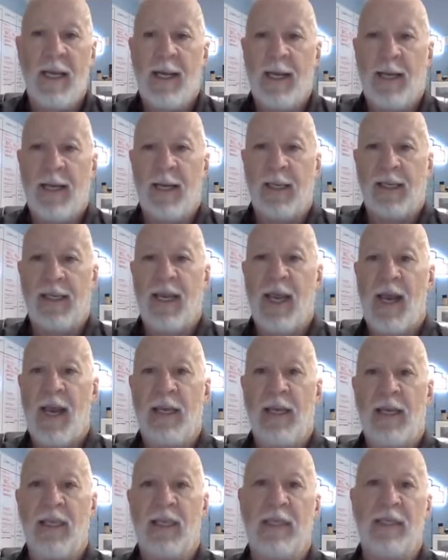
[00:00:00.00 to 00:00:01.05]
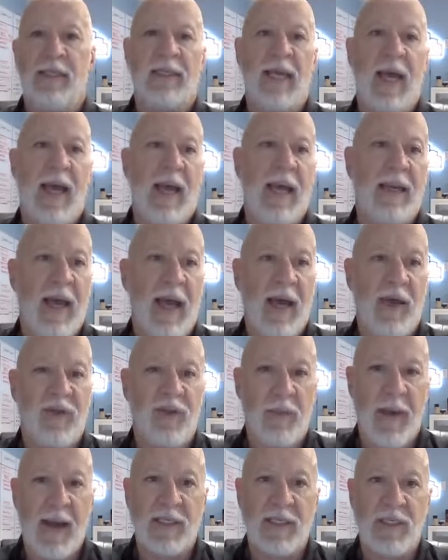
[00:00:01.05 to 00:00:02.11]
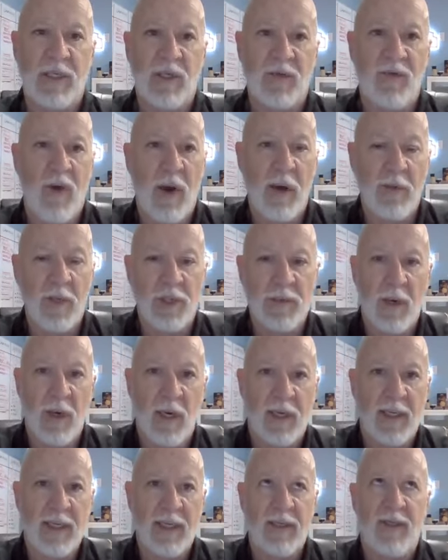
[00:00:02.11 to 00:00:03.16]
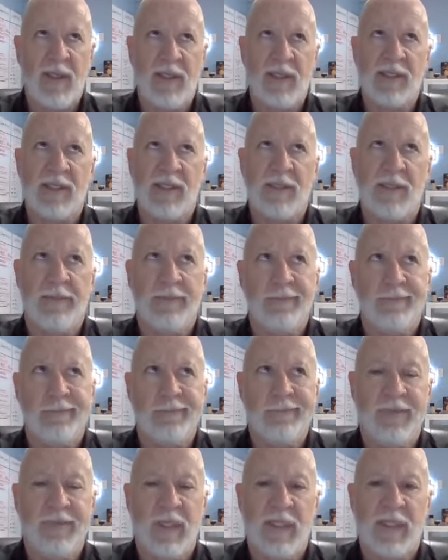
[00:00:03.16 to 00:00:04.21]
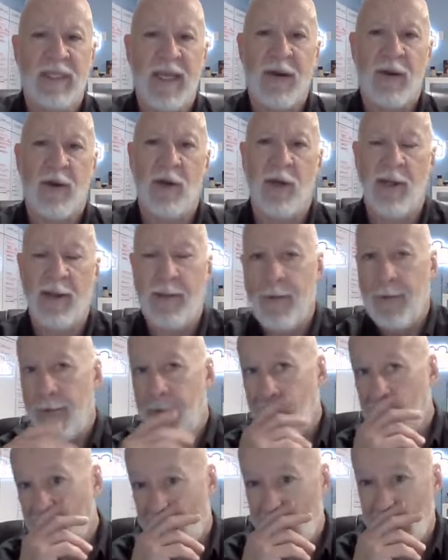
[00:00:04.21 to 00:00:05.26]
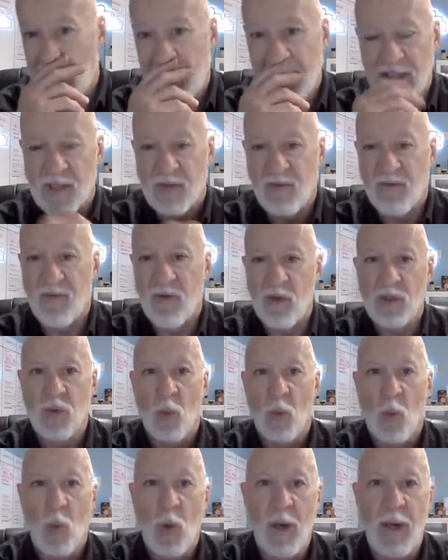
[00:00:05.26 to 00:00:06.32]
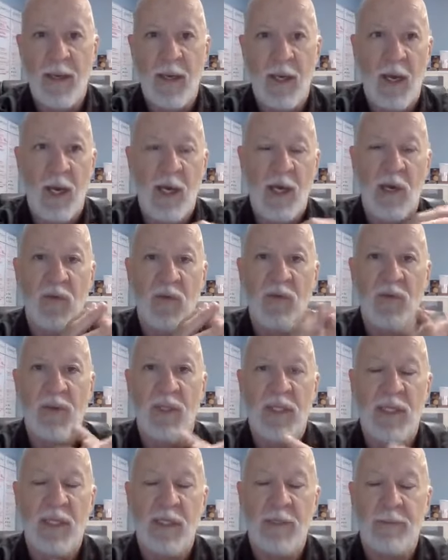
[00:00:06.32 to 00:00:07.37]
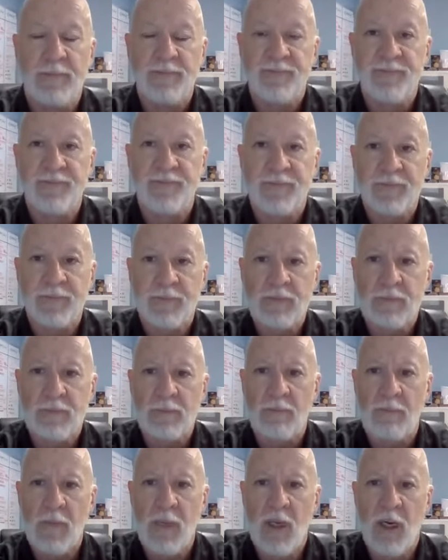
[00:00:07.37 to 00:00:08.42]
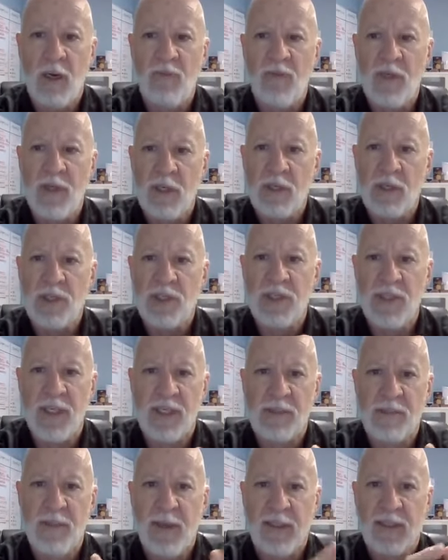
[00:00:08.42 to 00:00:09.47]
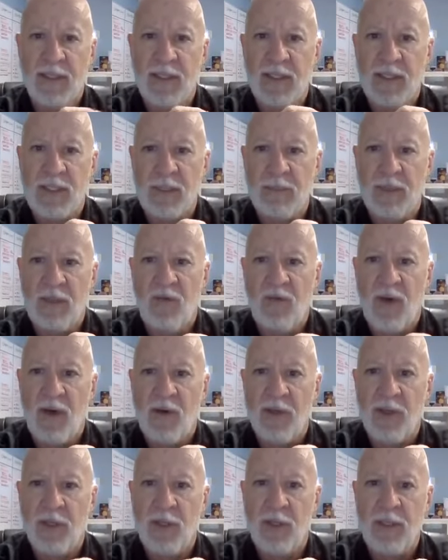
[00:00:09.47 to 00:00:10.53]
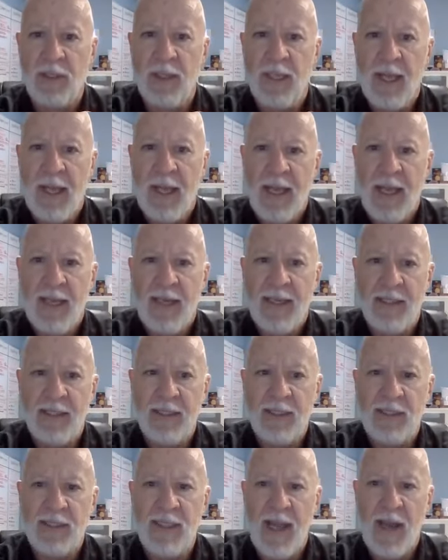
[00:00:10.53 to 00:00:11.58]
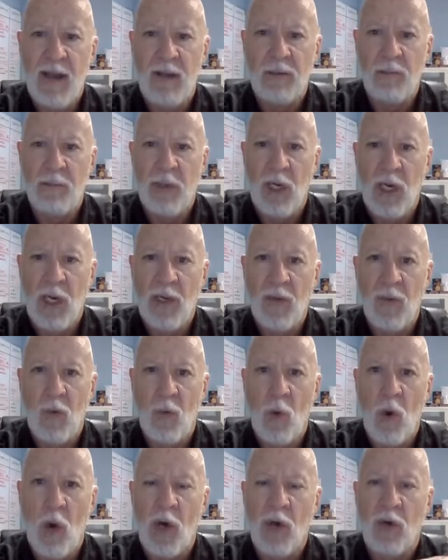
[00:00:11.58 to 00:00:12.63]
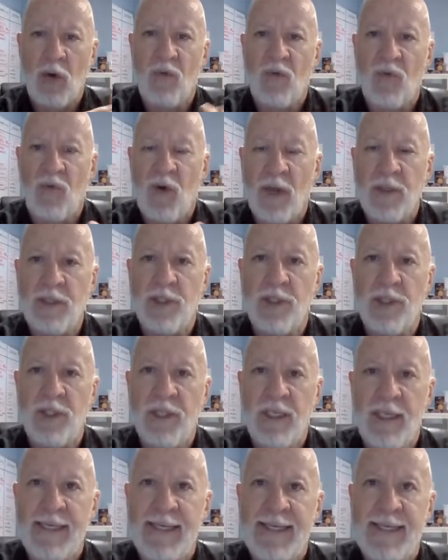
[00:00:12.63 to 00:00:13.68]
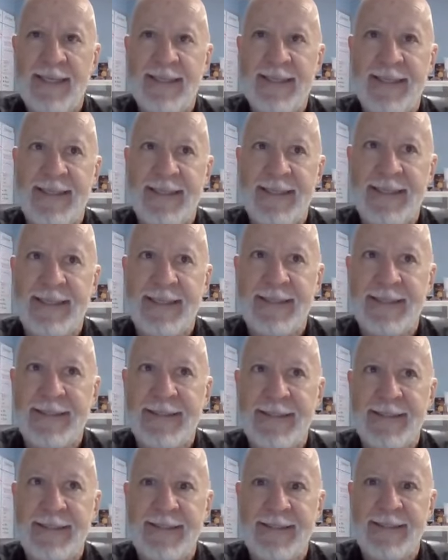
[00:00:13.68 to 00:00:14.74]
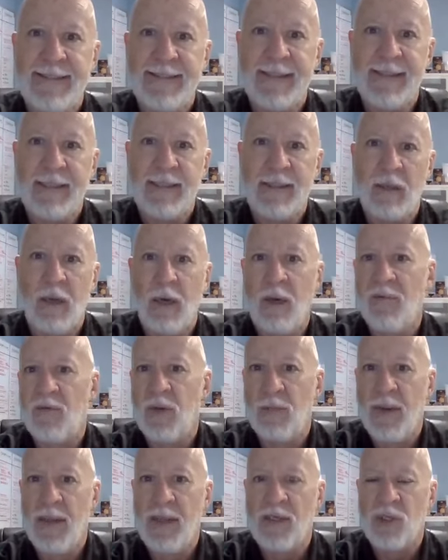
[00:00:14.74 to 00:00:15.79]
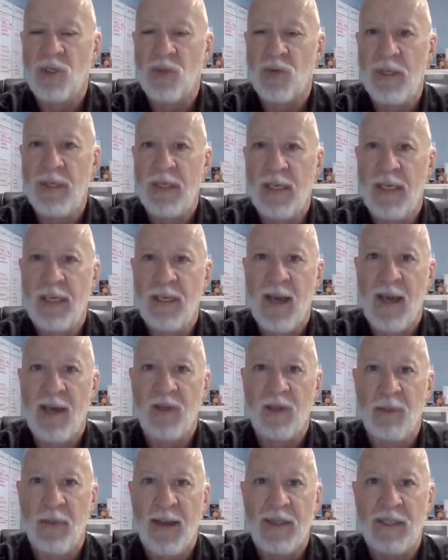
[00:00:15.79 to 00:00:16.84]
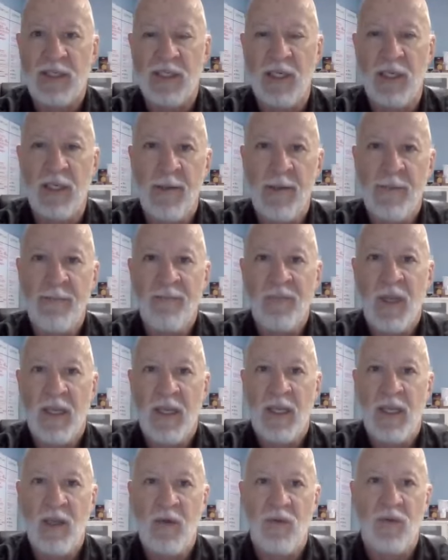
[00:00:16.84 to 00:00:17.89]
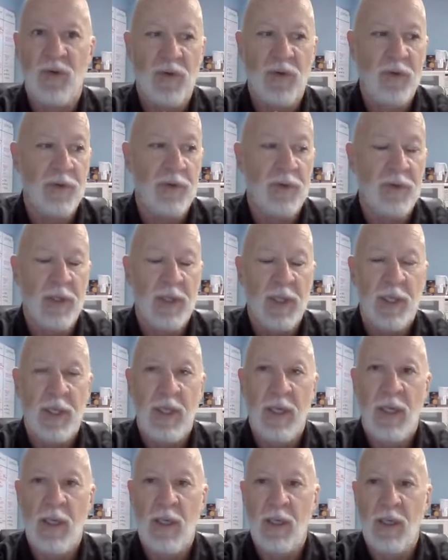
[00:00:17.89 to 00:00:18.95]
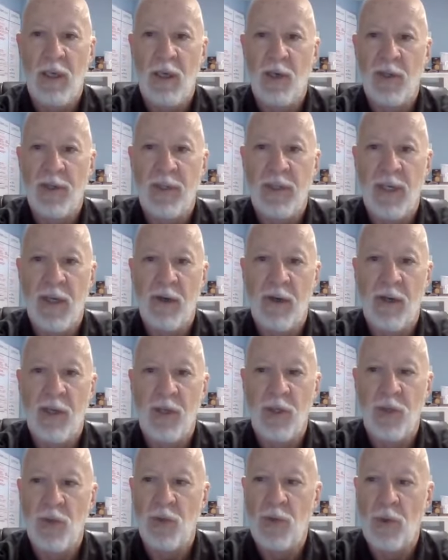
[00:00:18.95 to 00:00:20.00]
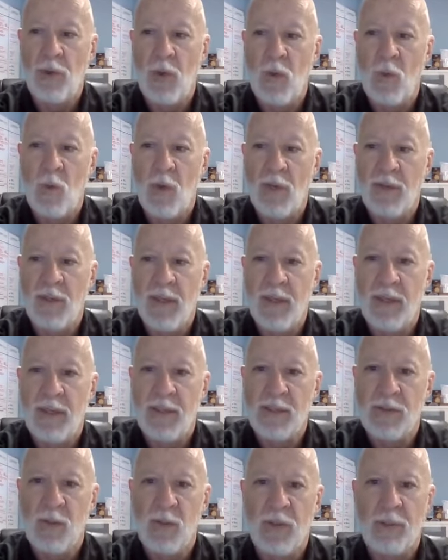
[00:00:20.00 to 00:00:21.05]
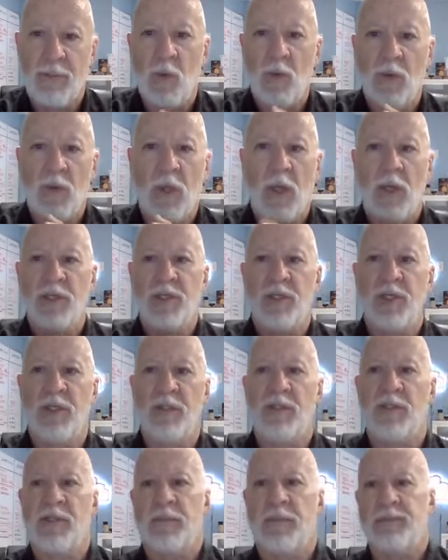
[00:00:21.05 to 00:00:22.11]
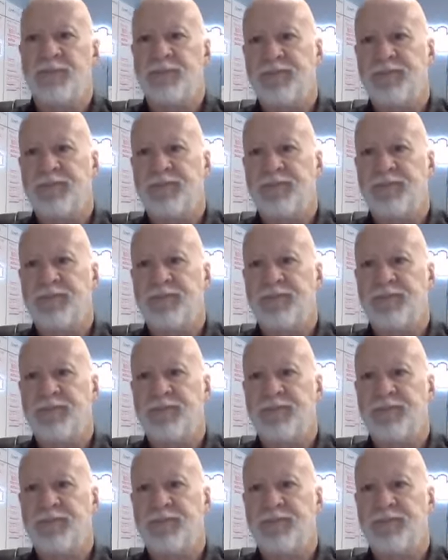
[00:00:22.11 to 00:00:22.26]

Uh, Kat is at Athabasca Farmers Market this Saturday. Uh, it's the first one of the of the year. She's expecting it to be very good. It is down by the waterfront in uh, off of the main street in Athabasca. If you uh, are in the area, you know where that is, where the boat launch is,